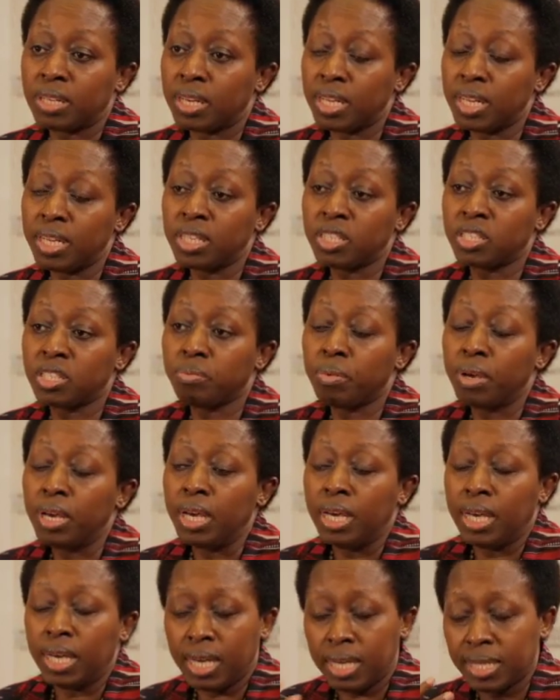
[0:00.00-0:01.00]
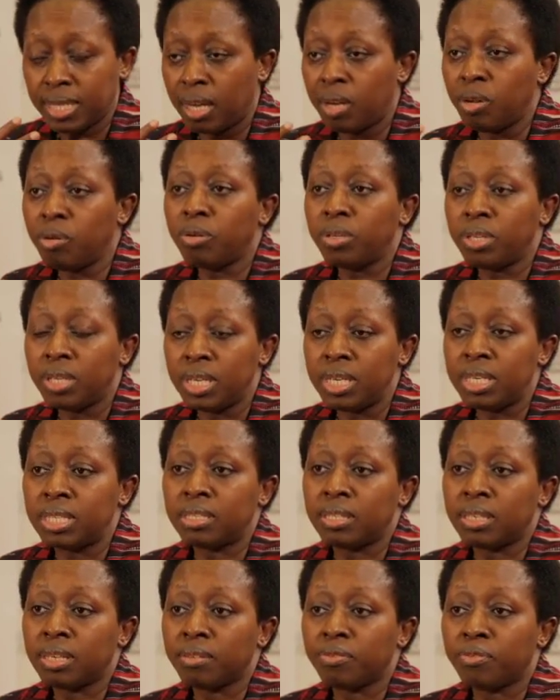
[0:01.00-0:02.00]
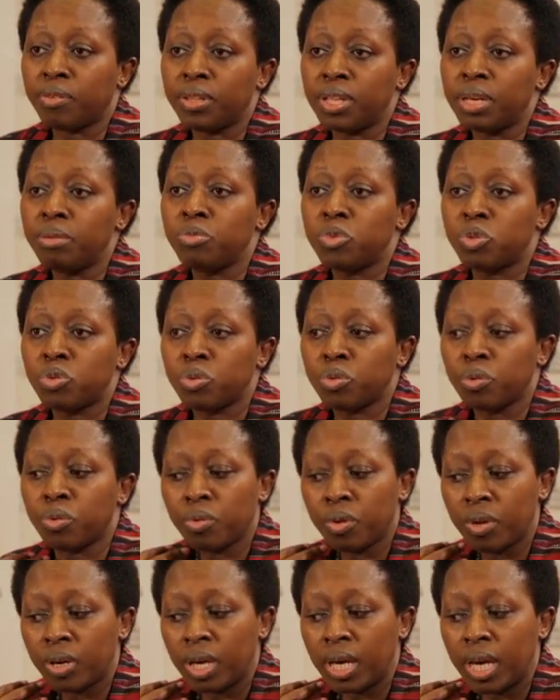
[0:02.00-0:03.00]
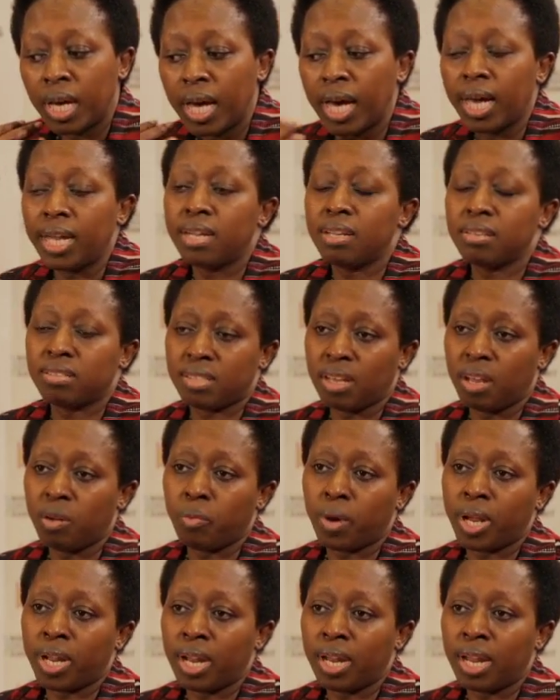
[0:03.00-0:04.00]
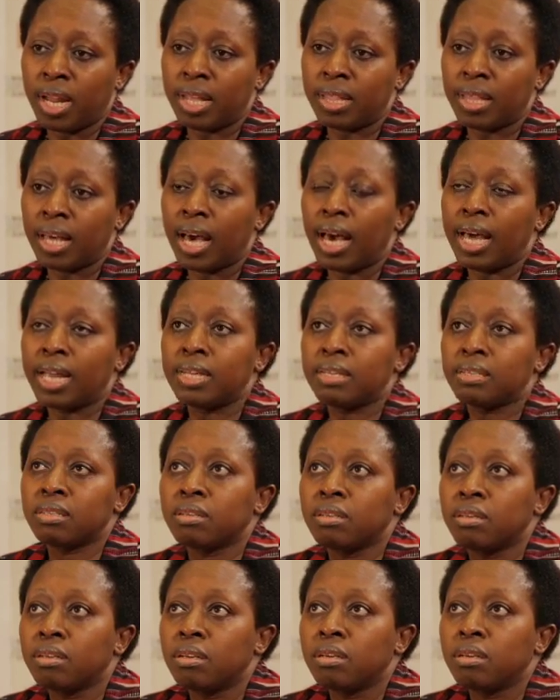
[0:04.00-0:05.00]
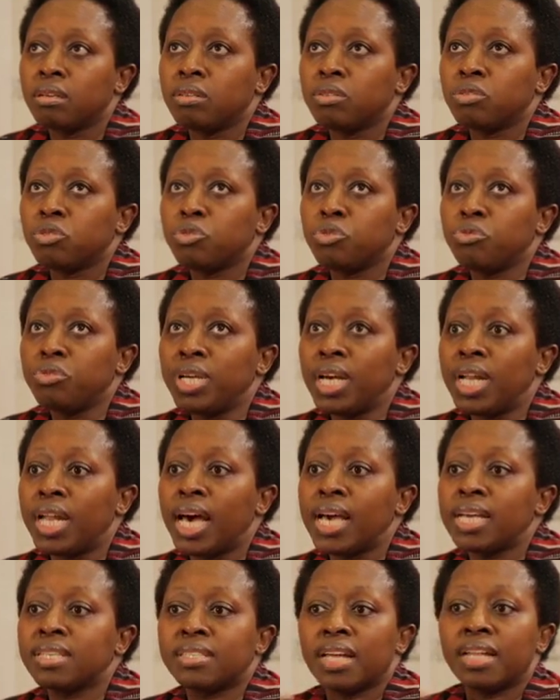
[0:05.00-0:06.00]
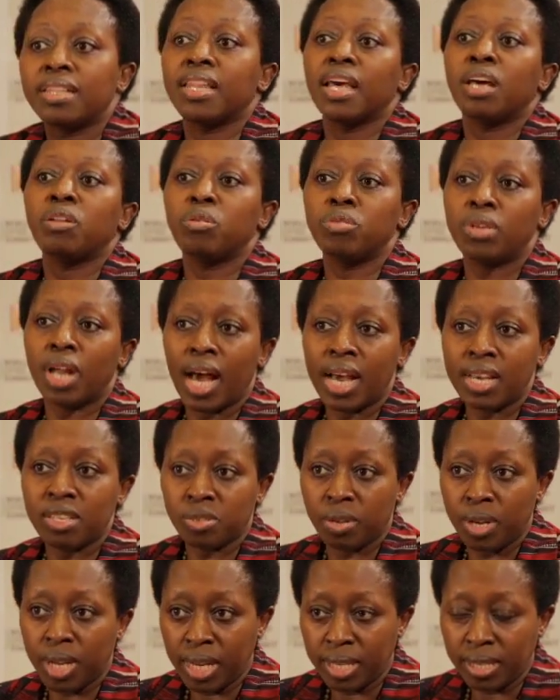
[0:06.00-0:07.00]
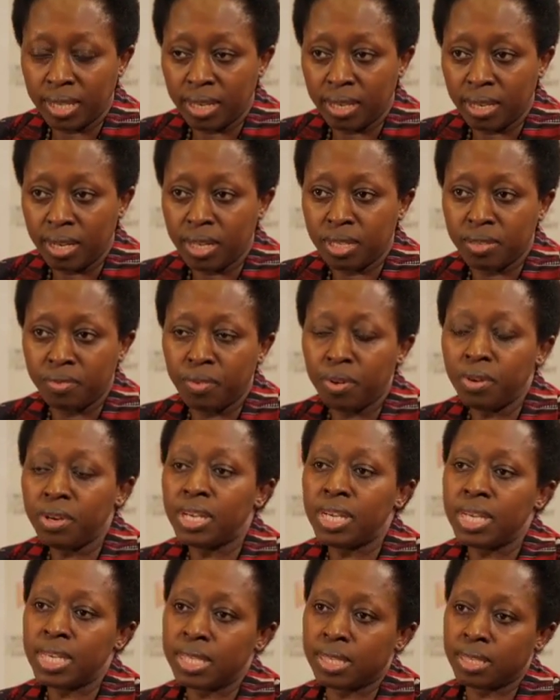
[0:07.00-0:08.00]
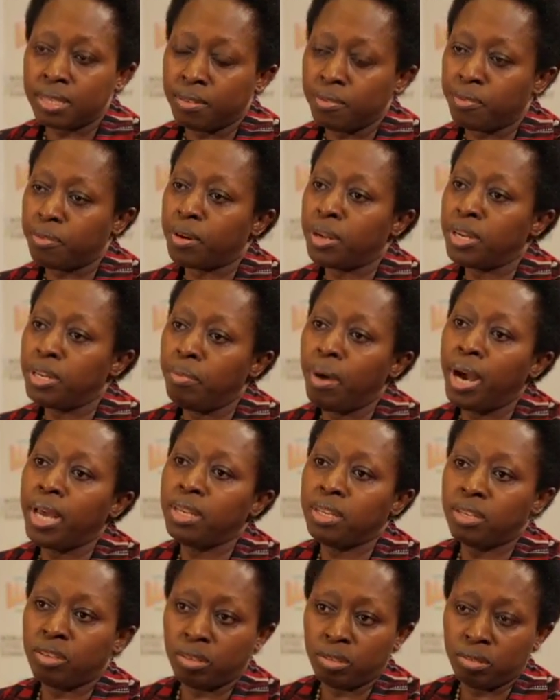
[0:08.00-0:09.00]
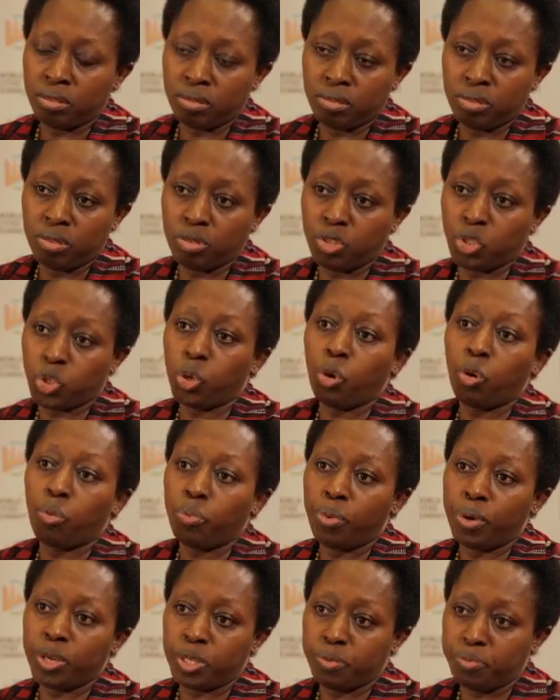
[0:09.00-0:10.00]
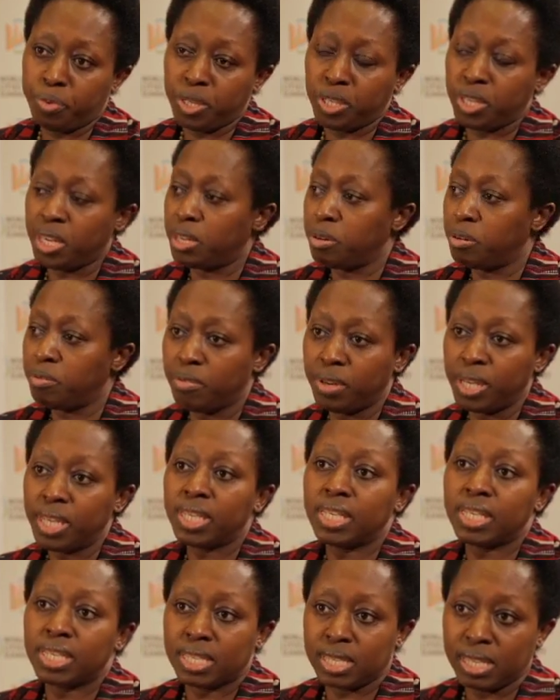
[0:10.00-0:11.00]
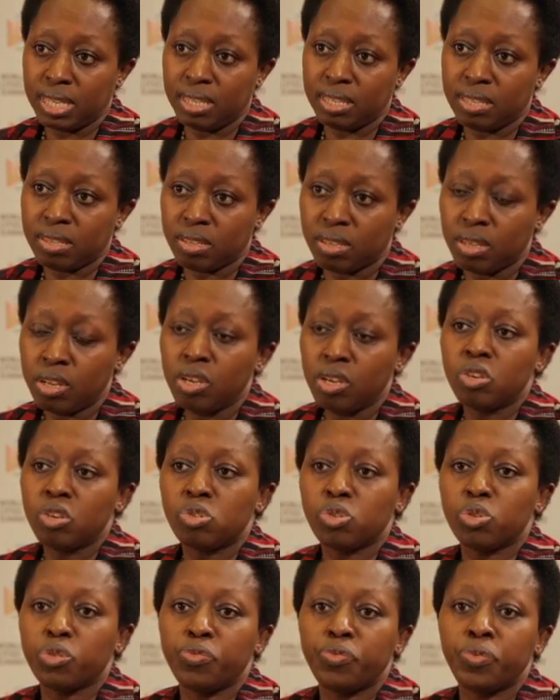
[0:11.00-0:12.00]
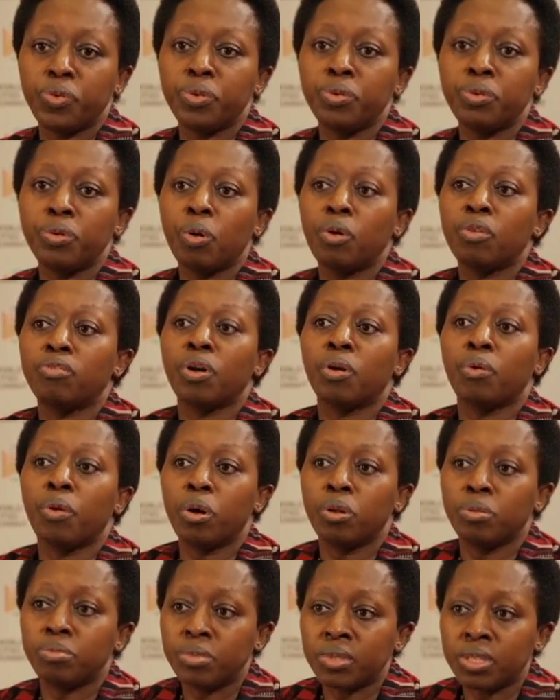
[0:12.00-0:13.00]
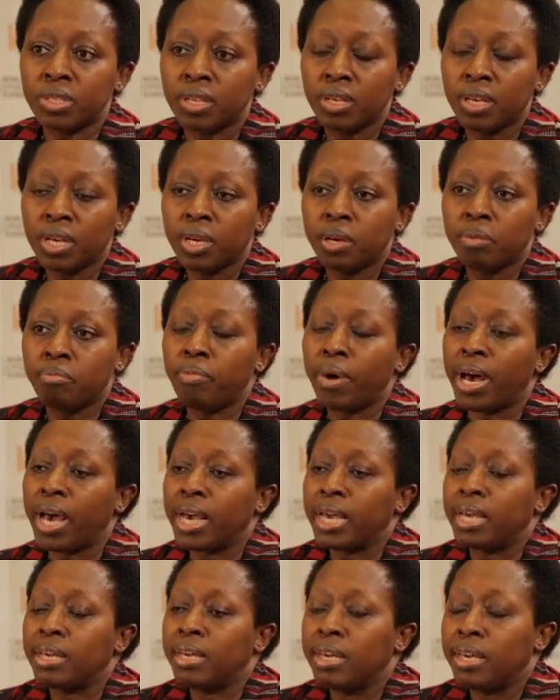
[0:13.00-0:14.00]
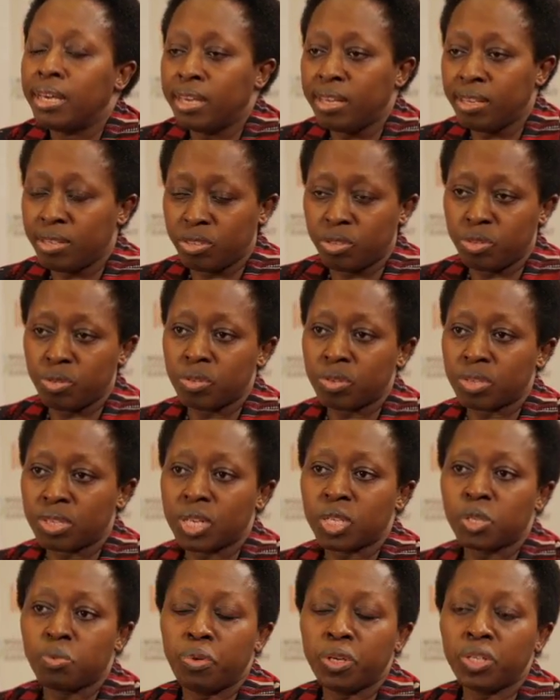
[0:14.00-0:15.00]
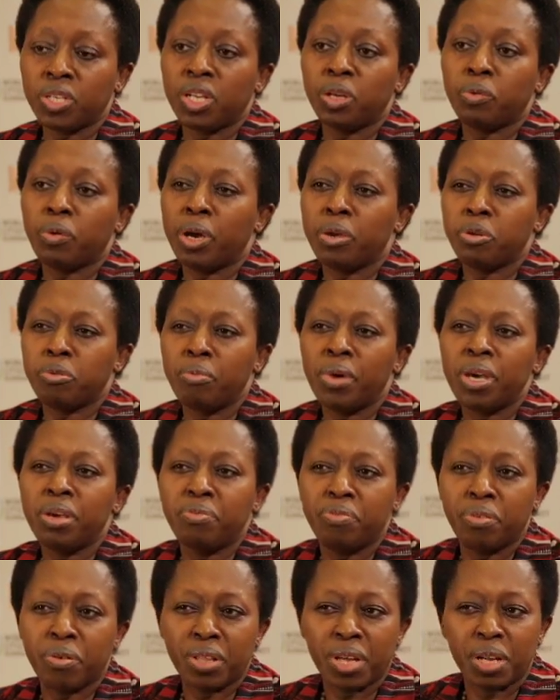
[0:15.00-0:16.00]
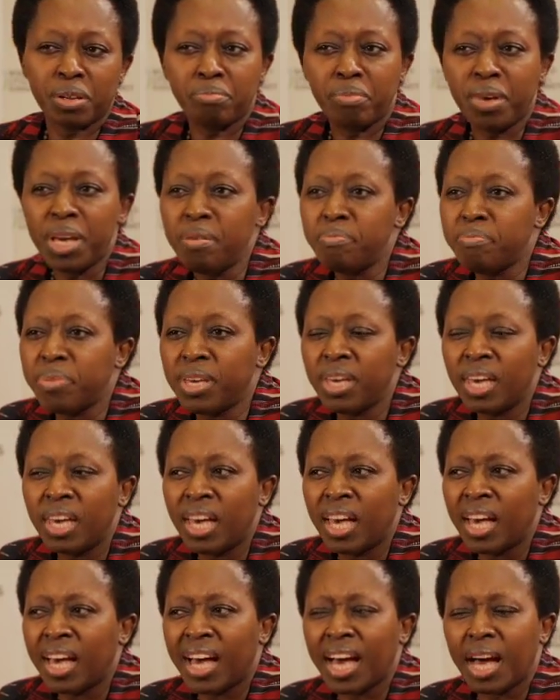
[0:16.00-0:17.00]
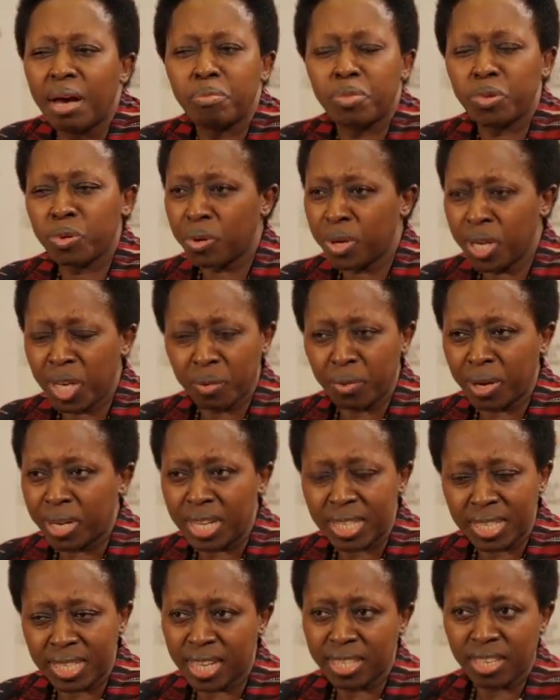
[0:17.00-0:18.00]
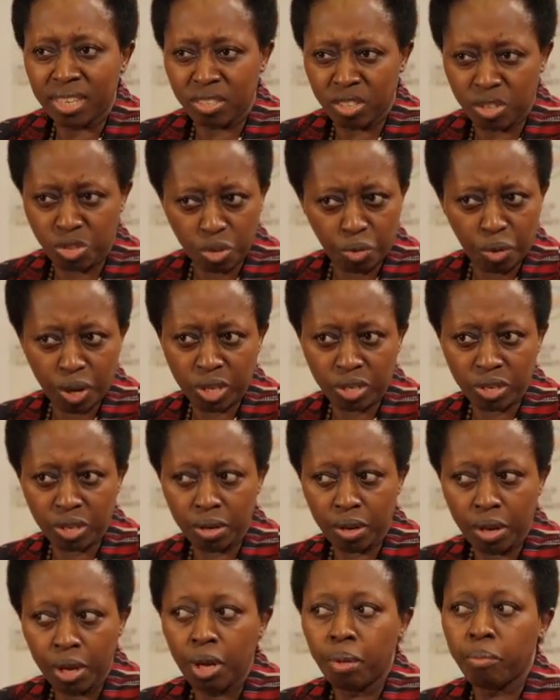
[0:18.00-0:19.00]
and leadership. It's a lot easier for them to understand one another and to realize that they're not isolated. It's very easy for a demanding job, especially of leading cities, to feel overwhelmed by issues, especially where you may feel that maybe I'm the only one in such a situation.